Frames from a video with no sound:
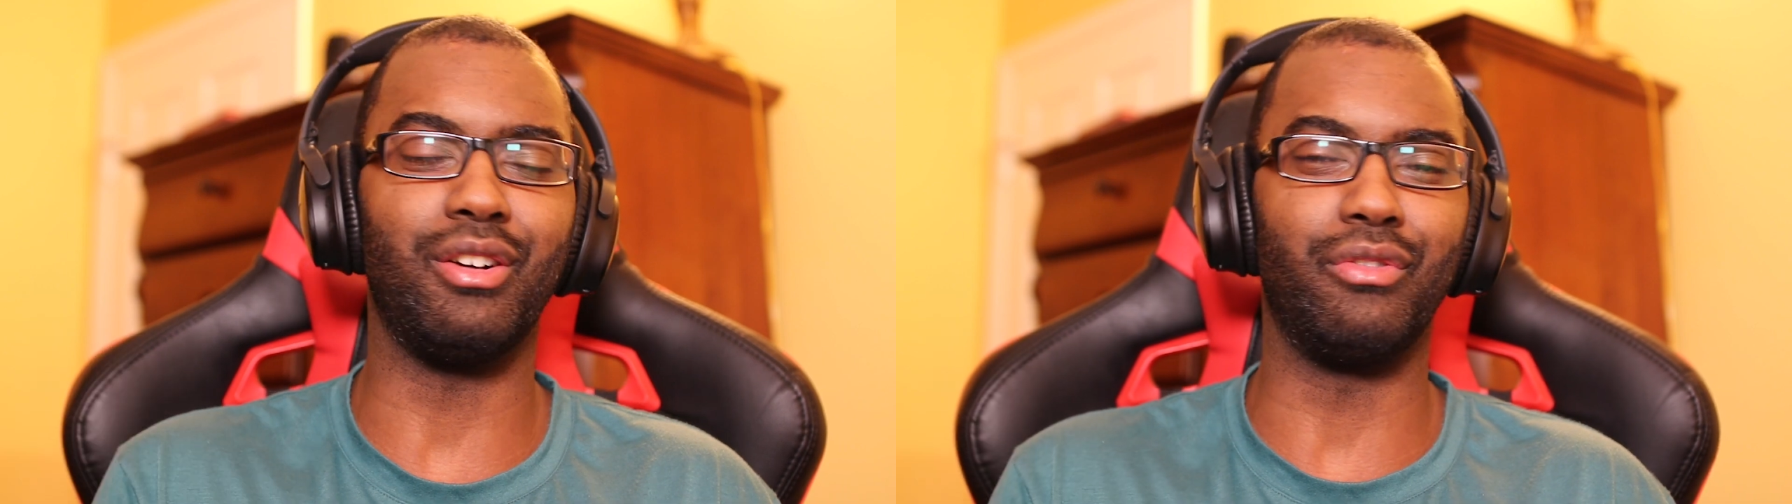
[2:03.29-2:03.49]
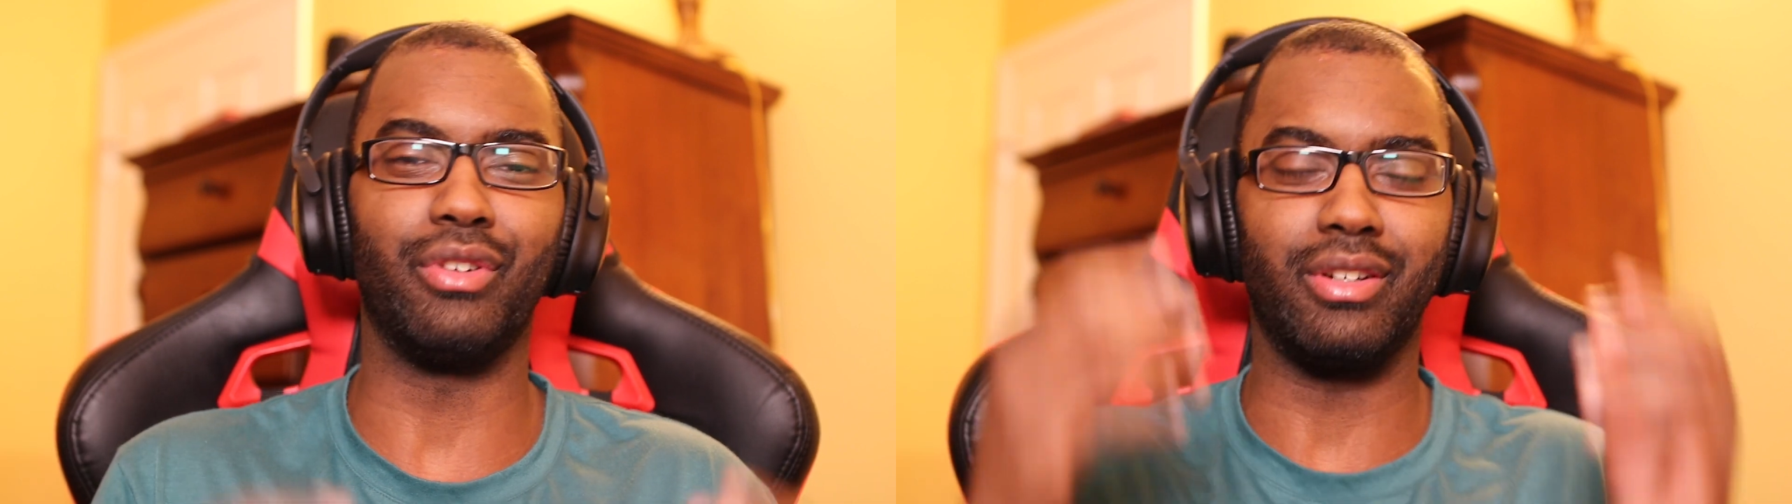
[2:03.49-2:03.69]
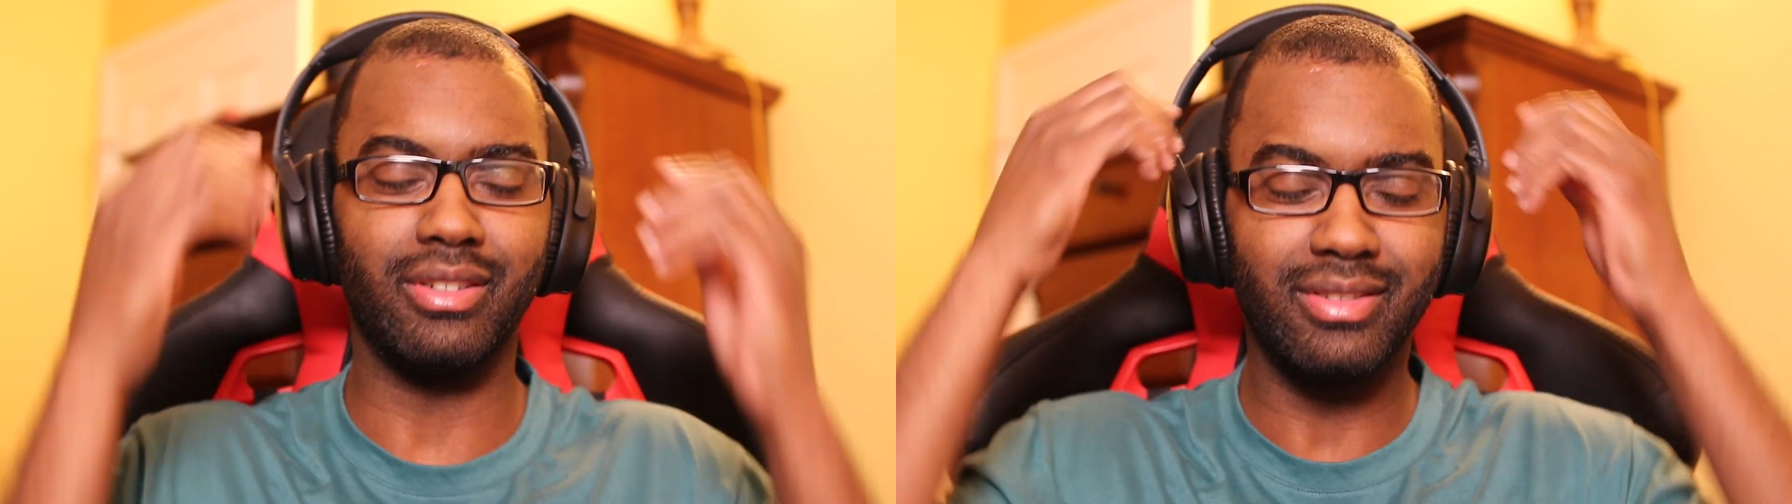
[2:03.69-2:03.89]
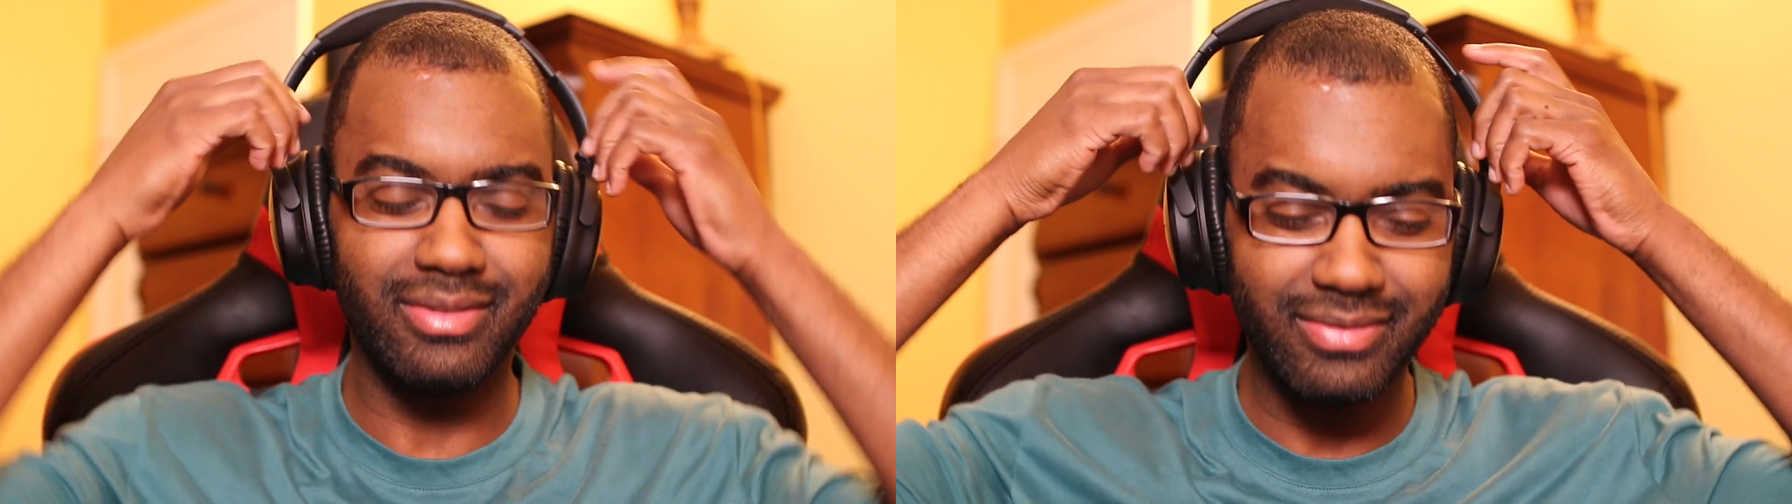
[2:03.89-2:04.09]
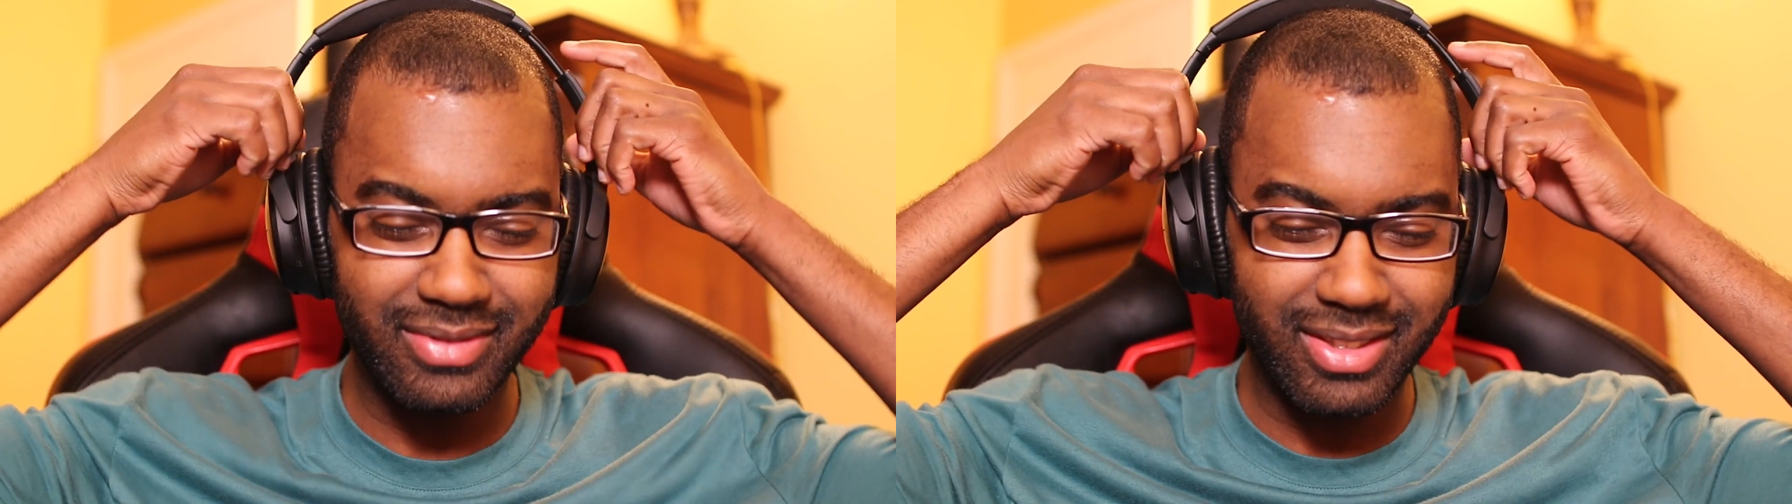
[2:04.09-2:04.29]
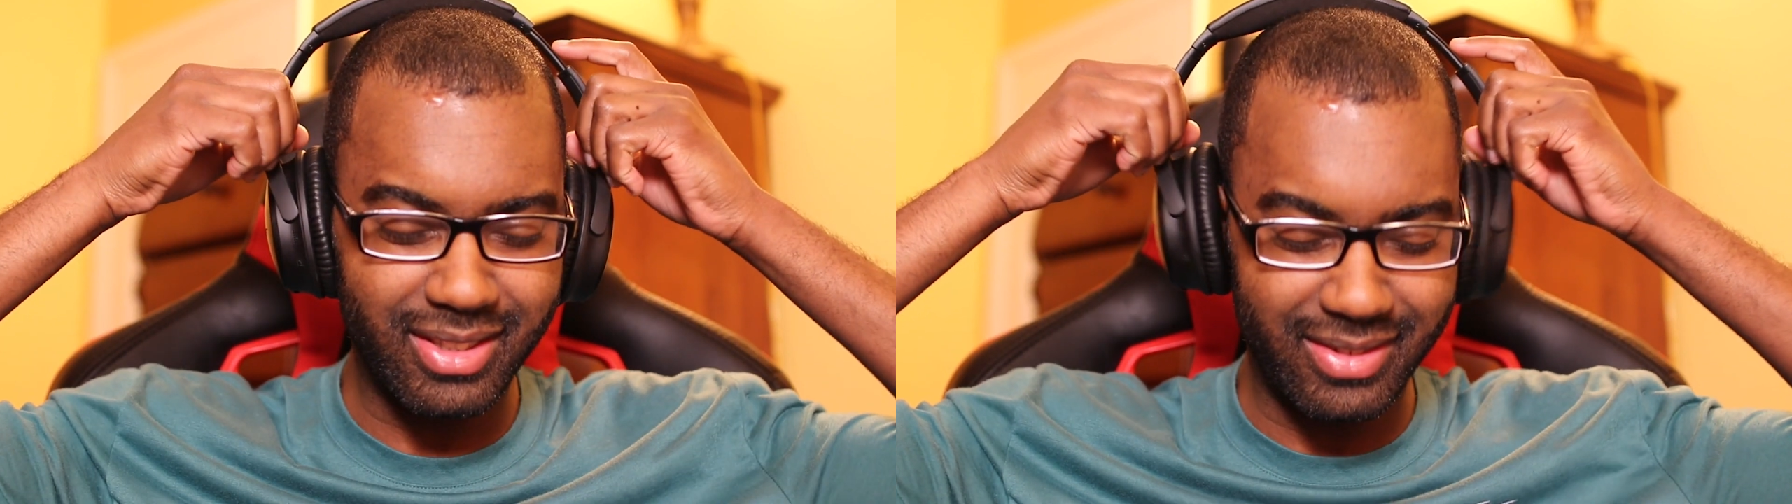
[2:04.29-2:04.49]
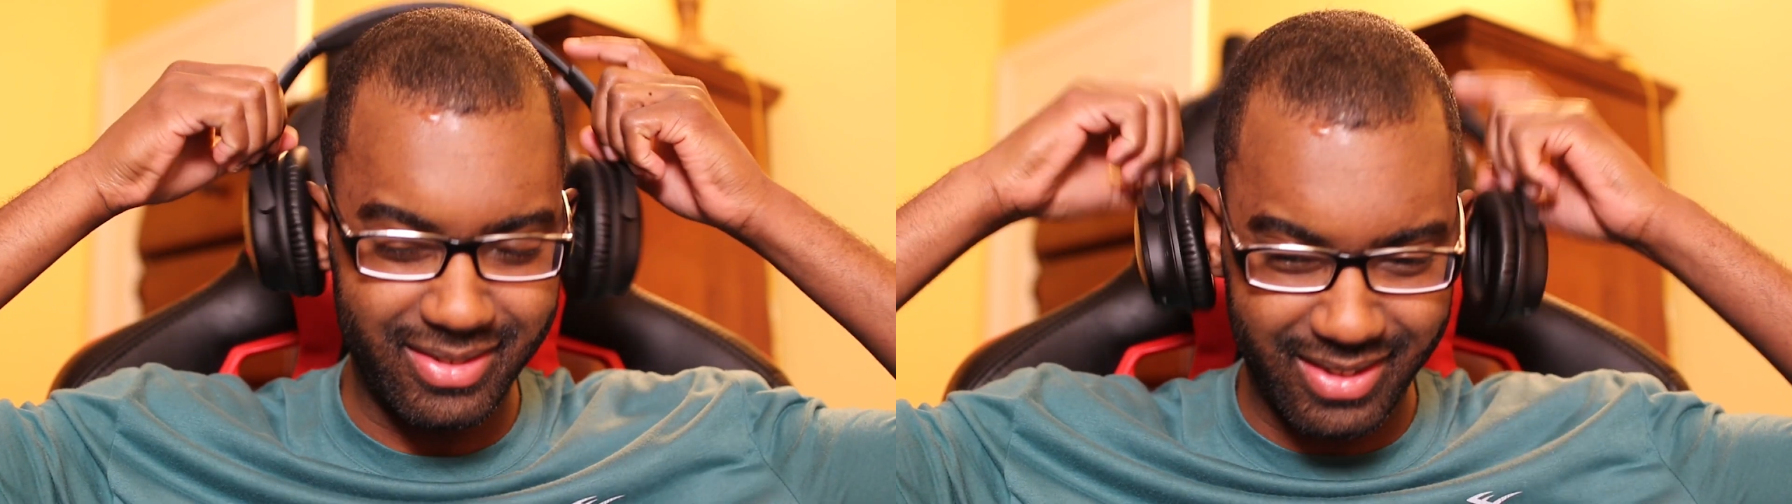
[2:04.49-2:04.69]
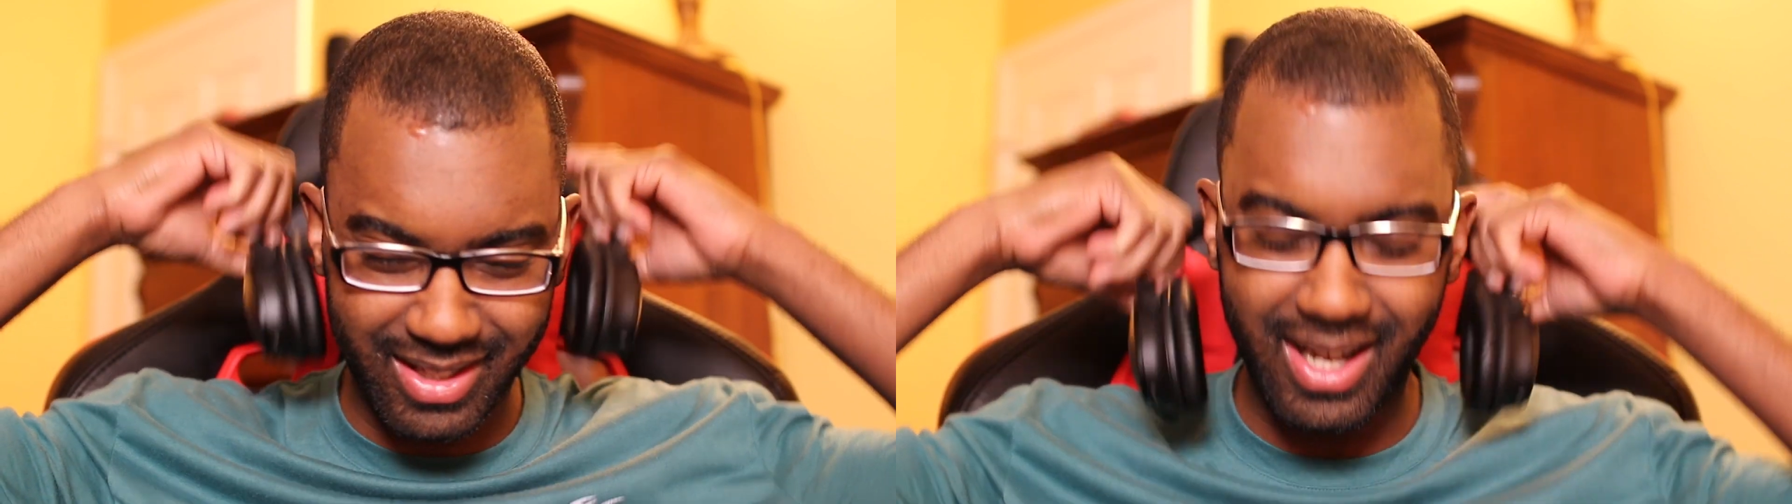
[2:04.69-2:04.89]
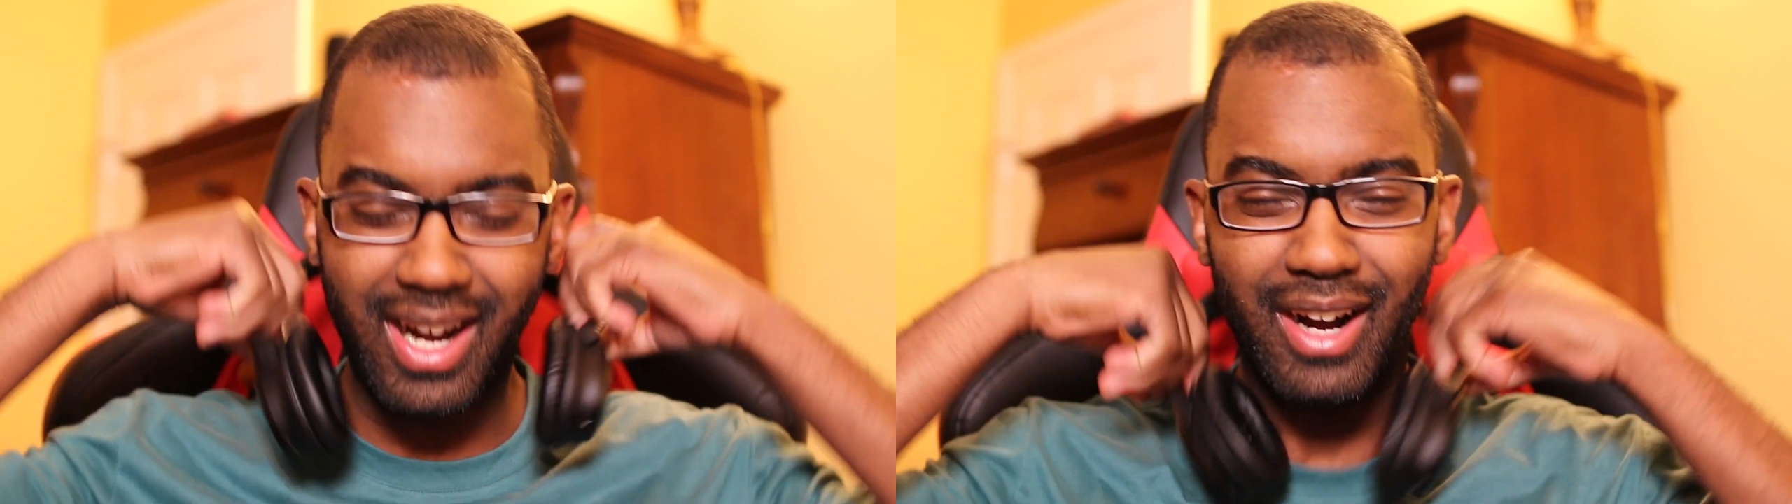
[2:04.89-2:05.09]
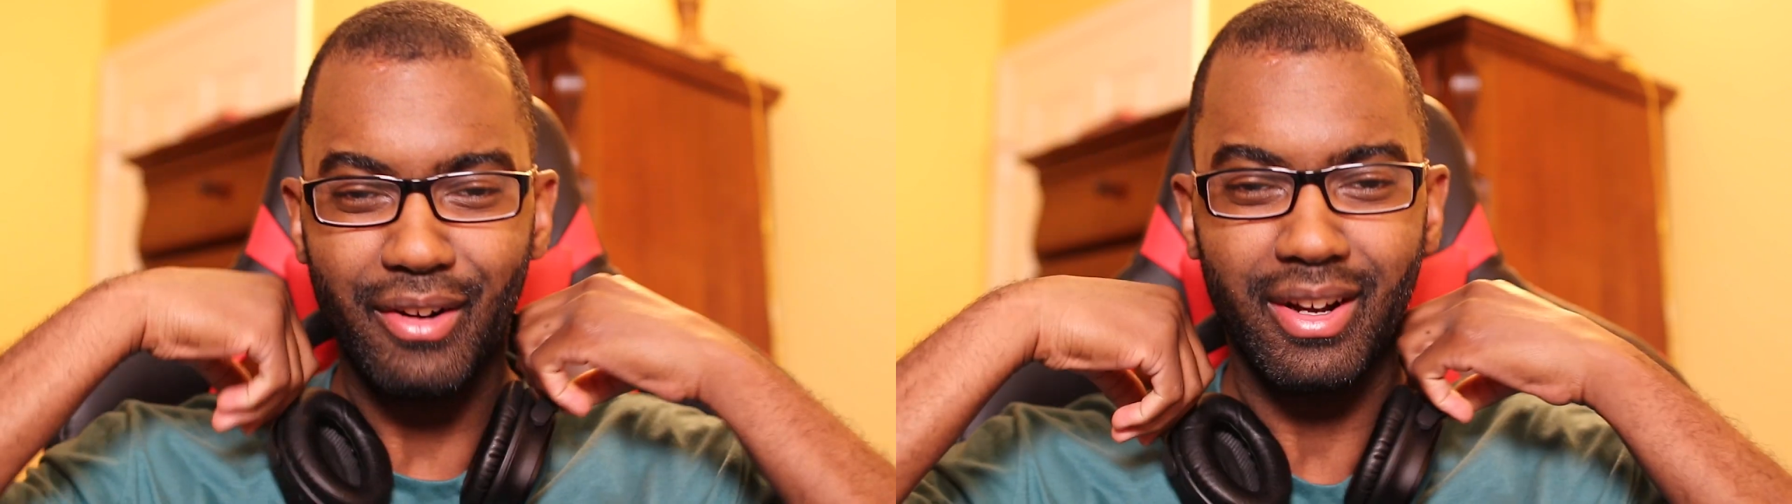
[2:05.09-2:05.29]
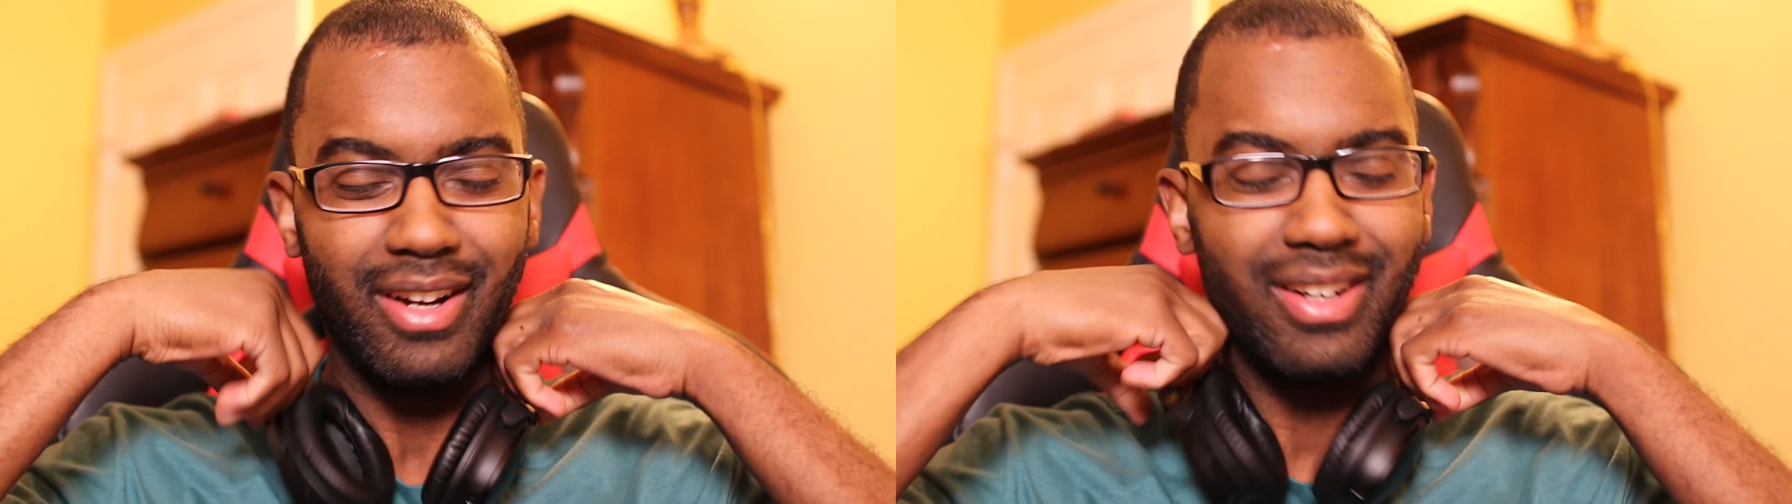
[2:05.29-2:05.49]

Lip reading: over. My